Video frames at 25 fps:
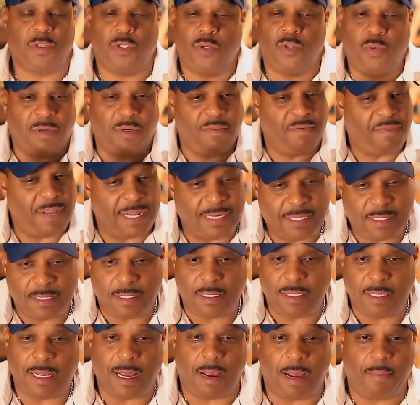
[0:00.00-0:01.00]
to invest
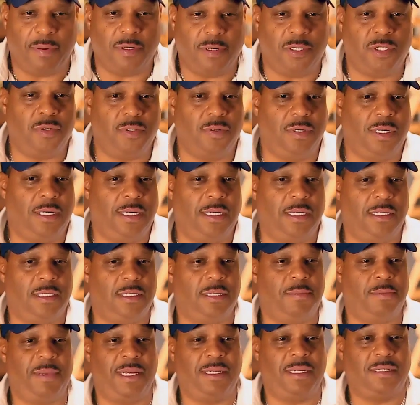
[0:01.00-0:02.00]
in the opportunity,
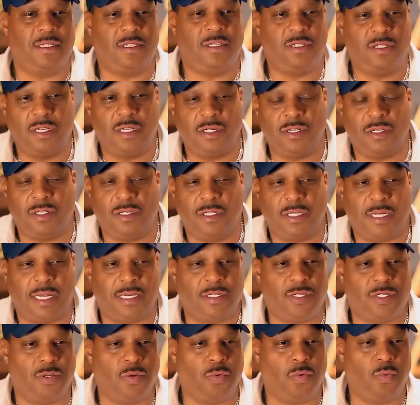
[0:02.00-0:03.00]
to make decisions
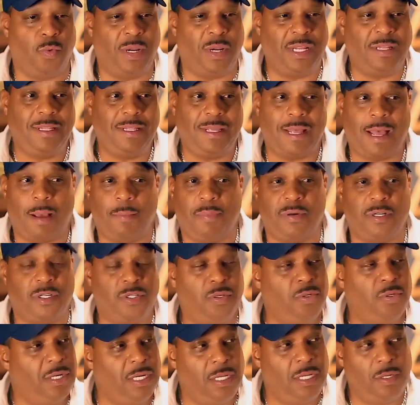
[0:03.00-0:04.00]
as to when the
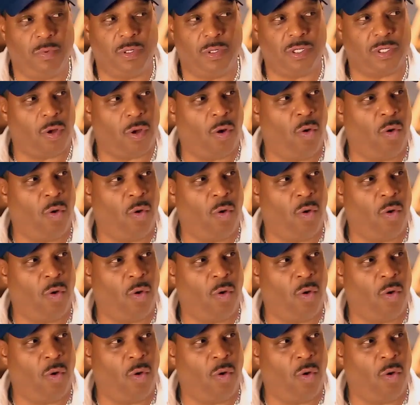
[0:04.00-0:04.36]
opportunity was